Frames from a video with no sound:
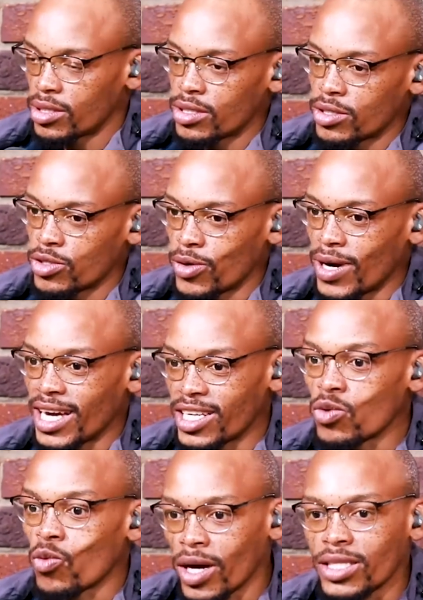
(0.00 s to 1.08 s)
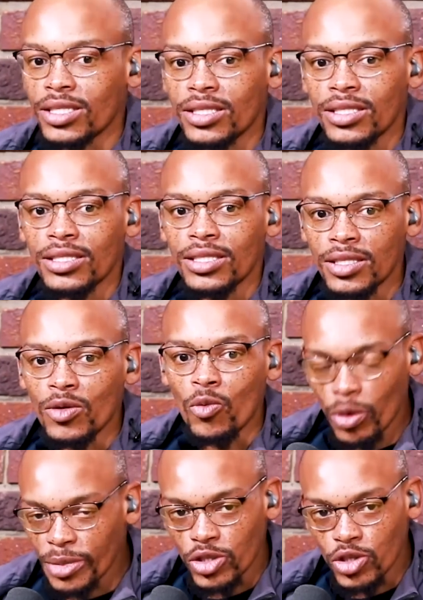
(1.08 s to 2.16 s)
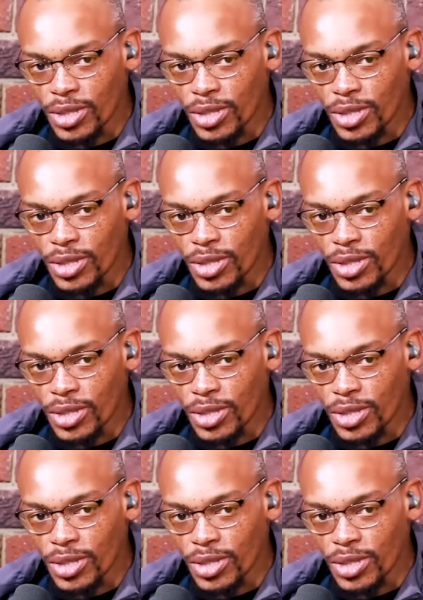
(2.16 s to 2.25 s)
So I didn't want women to